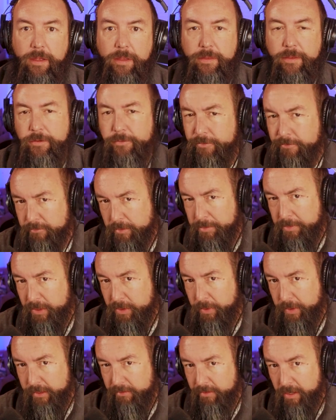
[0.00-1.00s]
There's a rumor
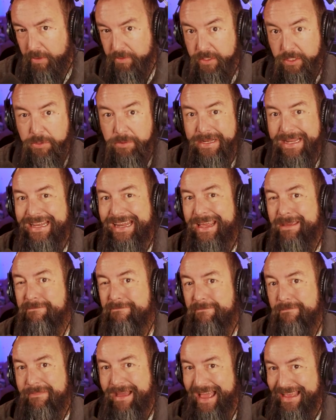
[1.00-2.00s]
going around that you need a
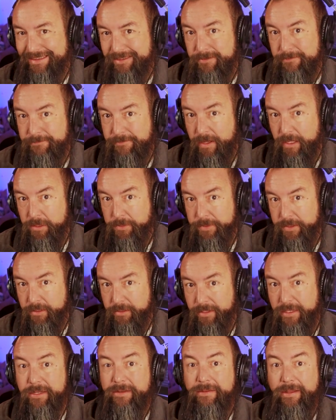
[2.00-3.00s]
massive following,
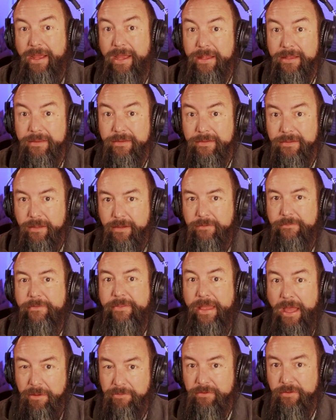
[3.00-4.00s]
like tens of
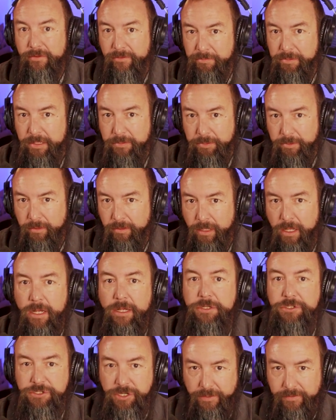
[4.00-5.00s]
thousands of people,
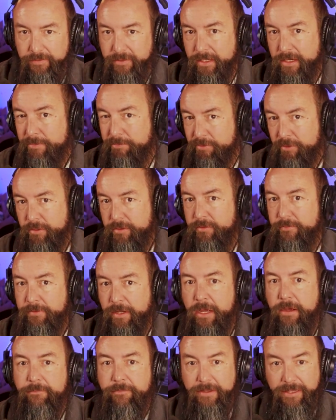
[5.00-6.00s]
just to get approved
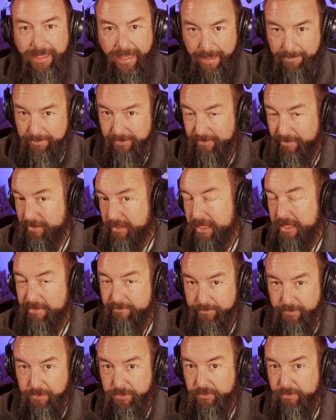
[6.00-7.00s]
for the Amazon
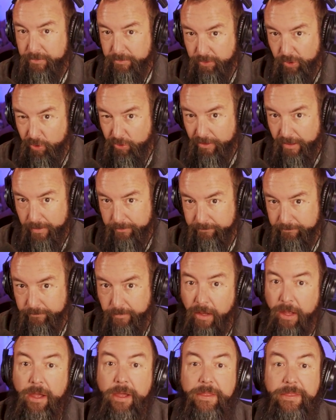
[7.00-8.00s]
Influencer Program.
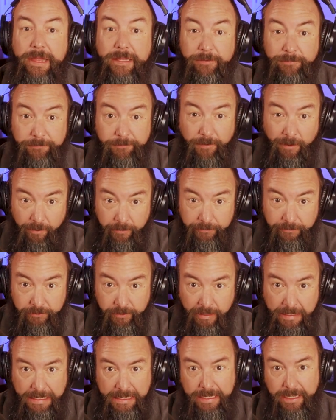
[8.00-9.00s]
That's
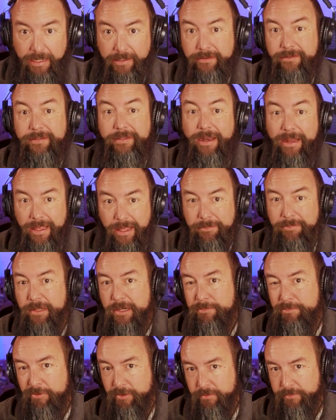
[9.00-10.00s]
false, and today I'm
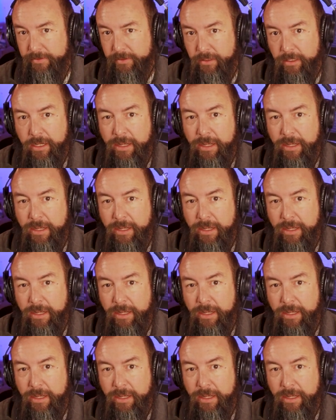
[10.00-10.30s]
going to prove it.